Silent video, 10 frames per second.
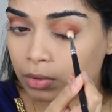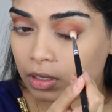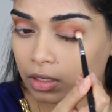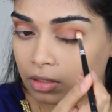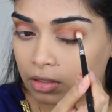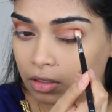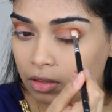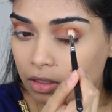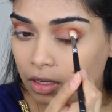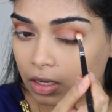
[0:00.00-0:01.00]
Place that
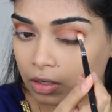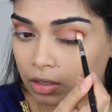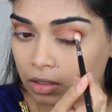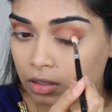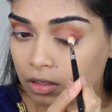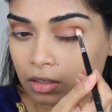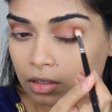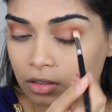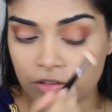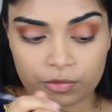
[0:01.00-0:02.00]
on the outer
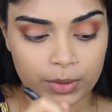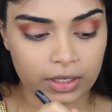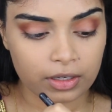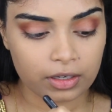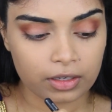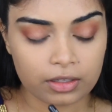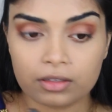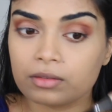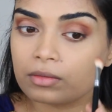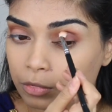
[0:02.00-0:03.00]
edge of my
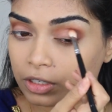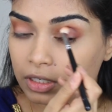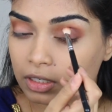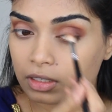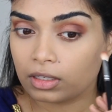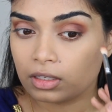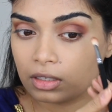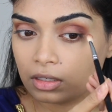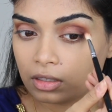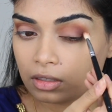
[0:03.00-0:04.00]
eye. Bring it
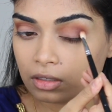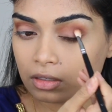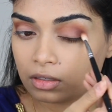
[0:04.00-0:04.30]
in.